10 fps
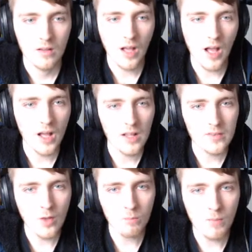There's
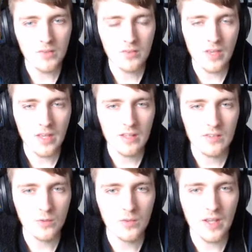not much here,
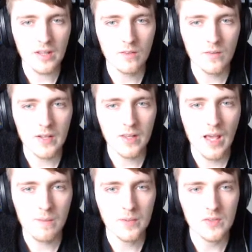so we'll take the red
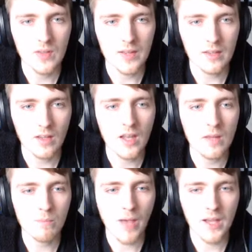cap as like an
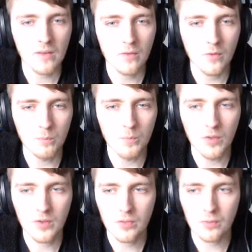impactful
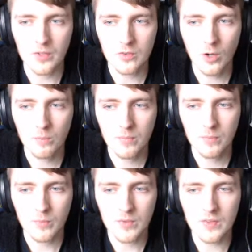board 3-drop.
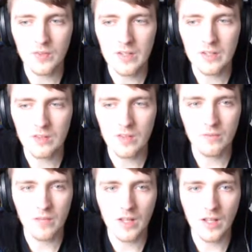We still need
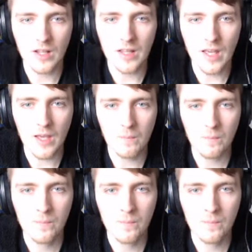stuff in the early game.